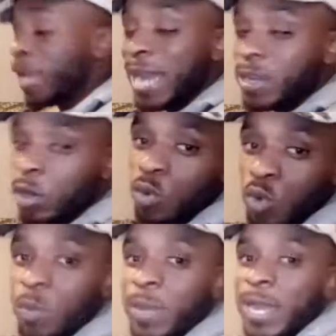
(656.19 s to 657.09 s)
Now I know the
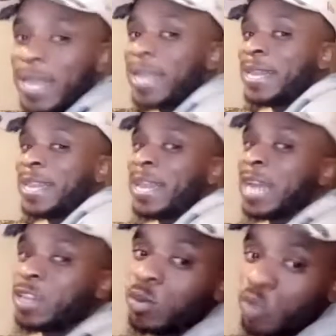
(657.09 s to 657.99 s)
rumor
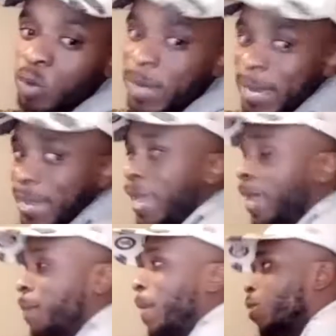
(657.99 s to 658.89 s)
that
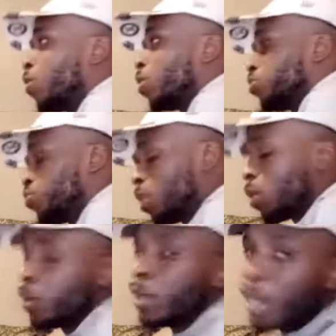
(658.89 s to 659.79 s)
came out was,
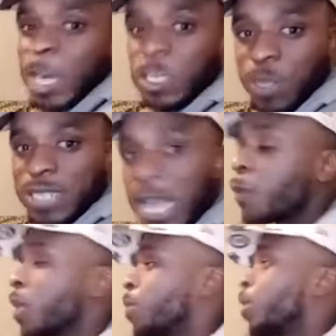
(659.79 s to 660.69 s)
Errol Spence
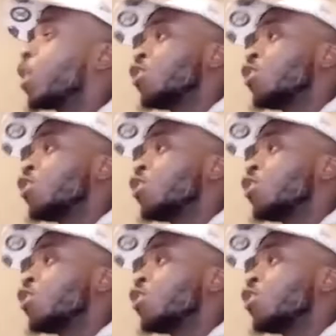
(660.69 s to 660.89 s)
already been